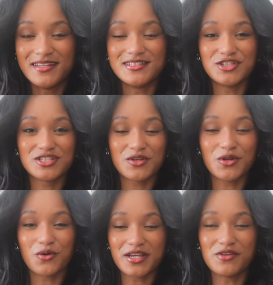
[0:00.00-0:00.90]
Just so you
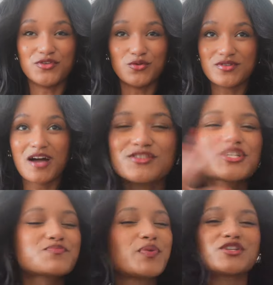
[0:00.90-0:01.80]
don't get confused. I
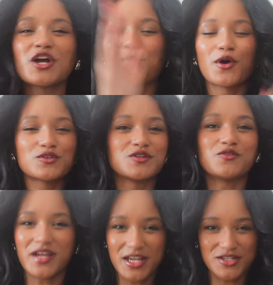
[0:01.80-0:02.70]
just turn post
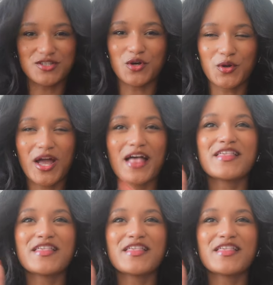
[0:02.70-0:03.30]
notifications on, okay?